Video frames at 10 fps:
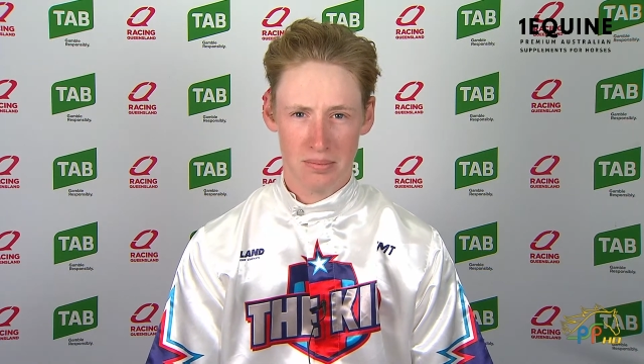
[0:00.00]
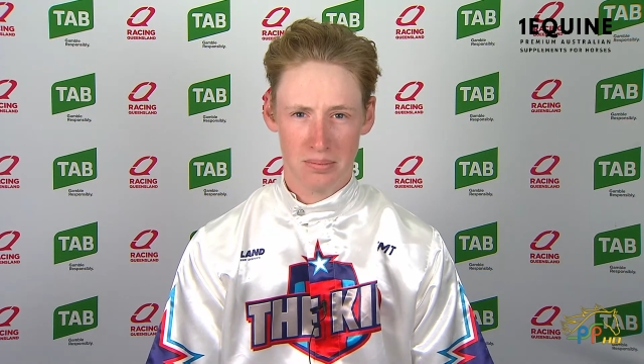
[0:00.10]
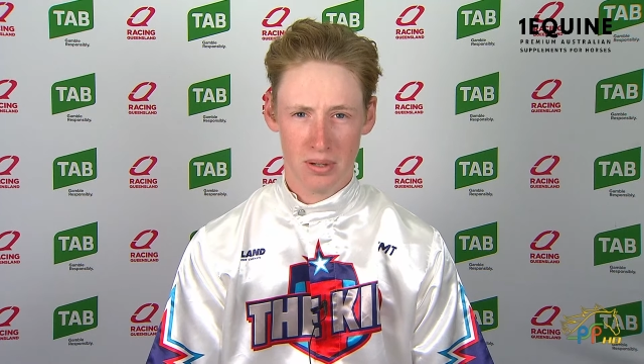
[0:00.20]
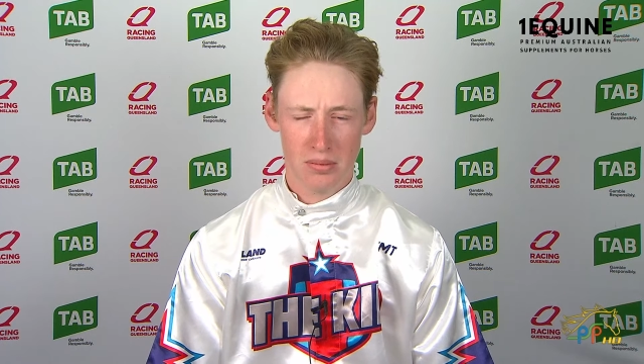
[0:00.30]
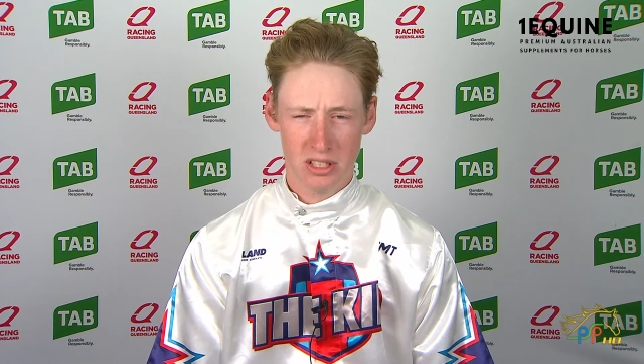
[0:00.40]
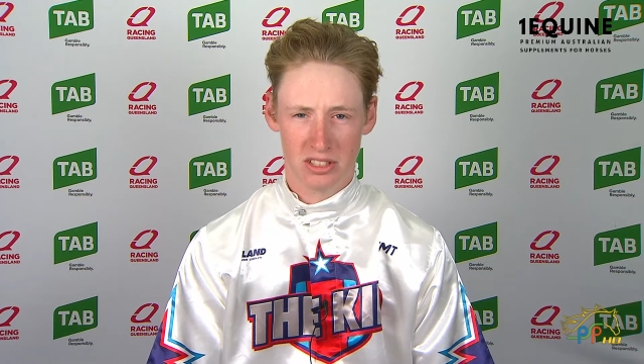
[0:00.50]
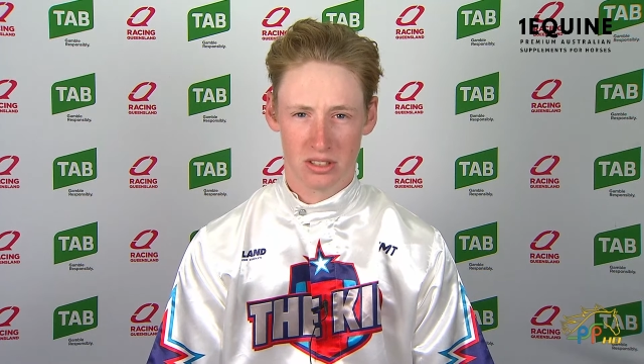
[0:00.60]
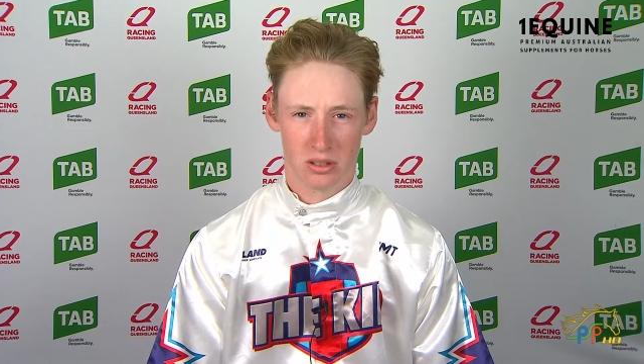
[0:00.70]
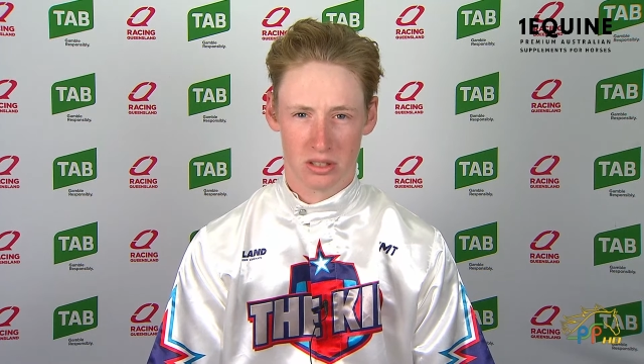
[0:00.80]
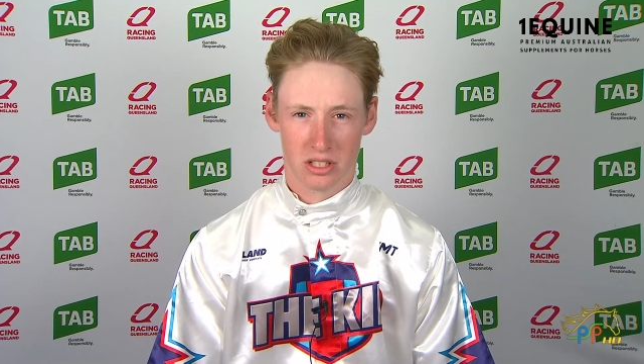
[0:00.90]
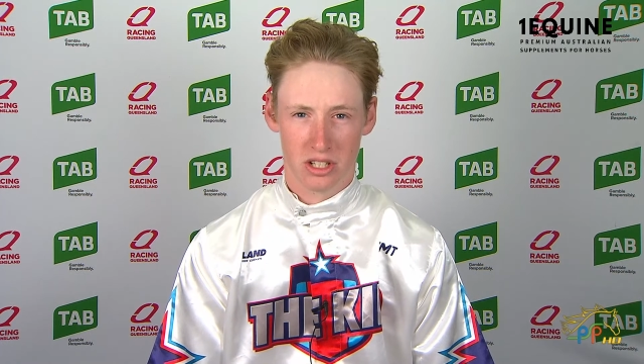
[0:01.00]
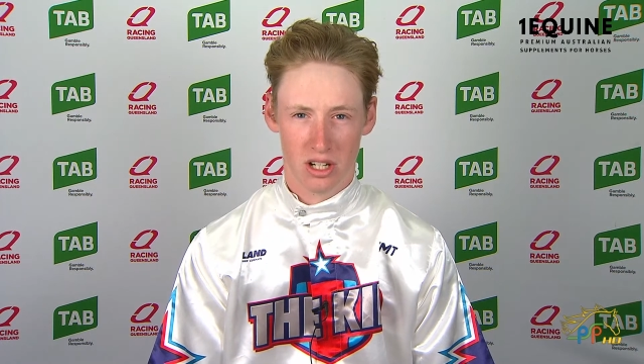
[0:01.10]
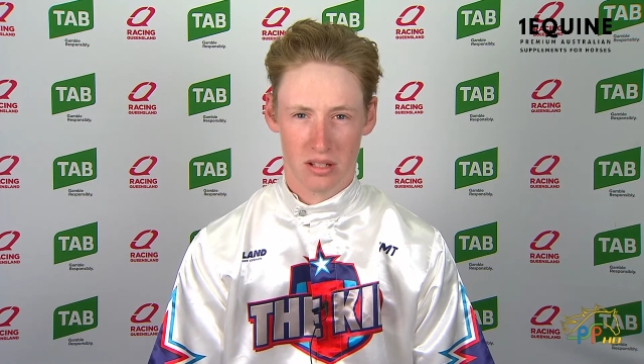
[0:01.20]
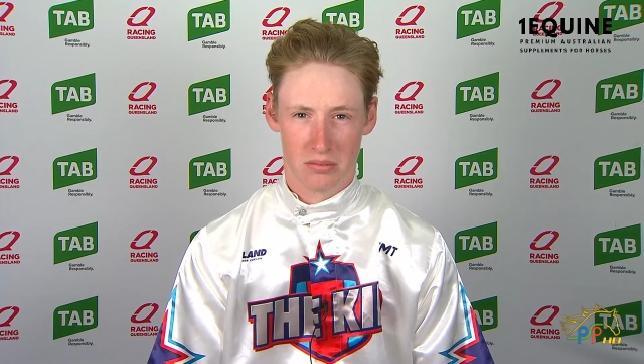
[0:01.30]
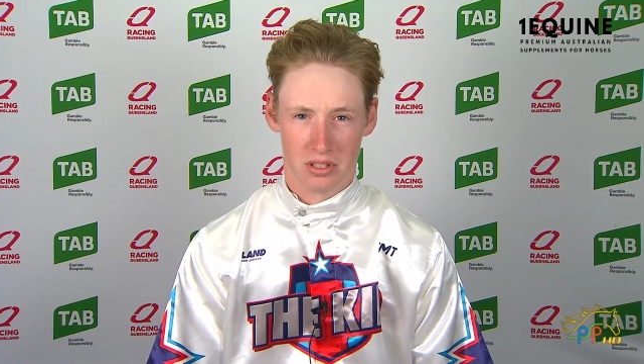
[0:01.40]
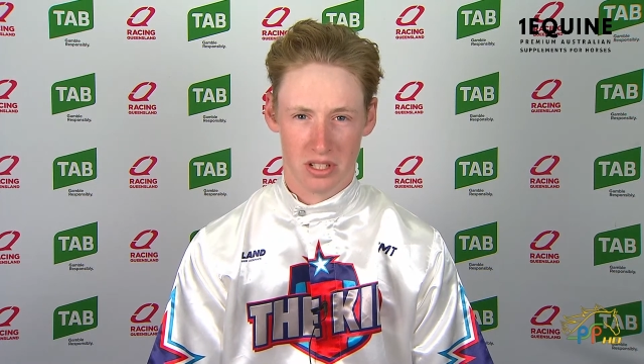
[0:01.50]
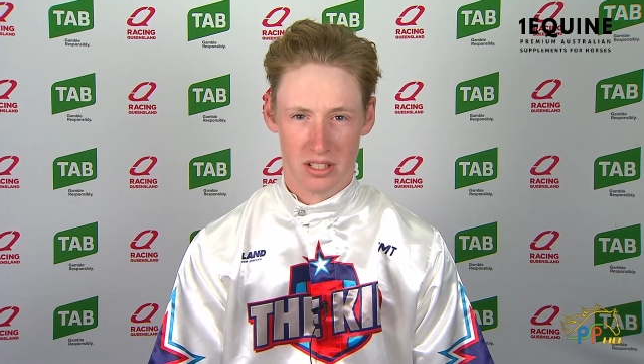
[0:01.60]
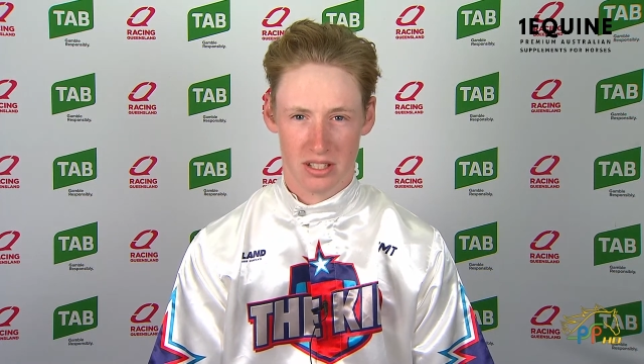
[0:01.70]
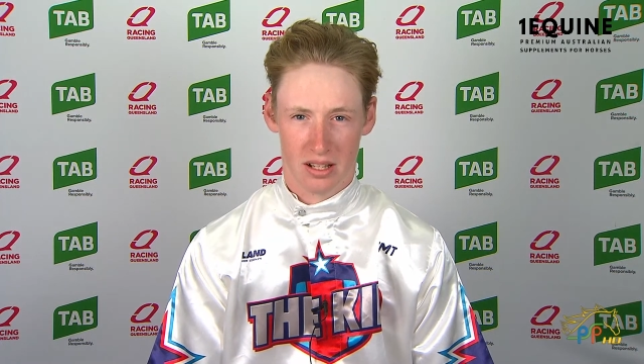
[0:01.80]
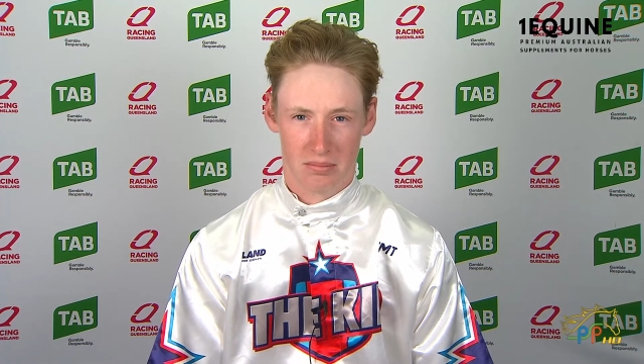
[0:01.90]
Probably Saucy Dreams.
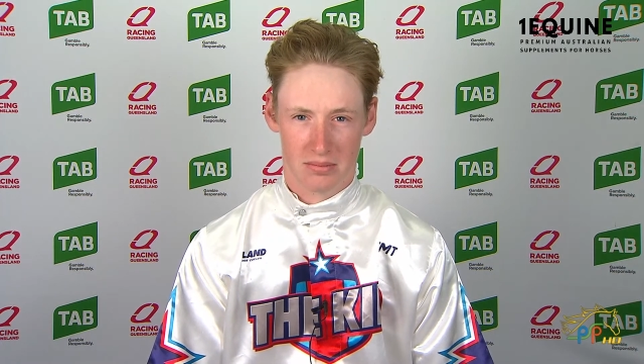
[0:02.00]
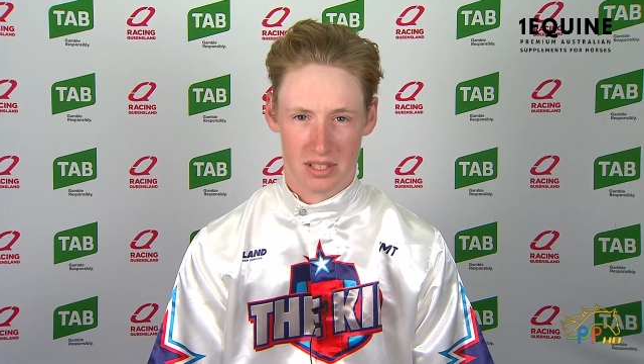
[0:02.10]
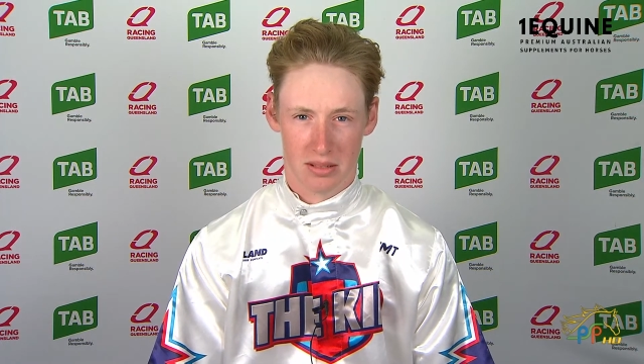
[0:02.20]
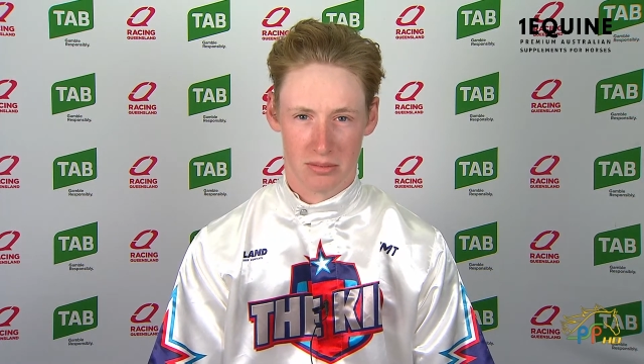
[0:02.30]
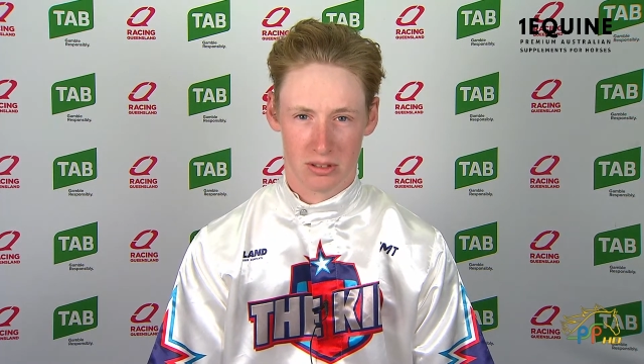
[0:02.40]
She's seems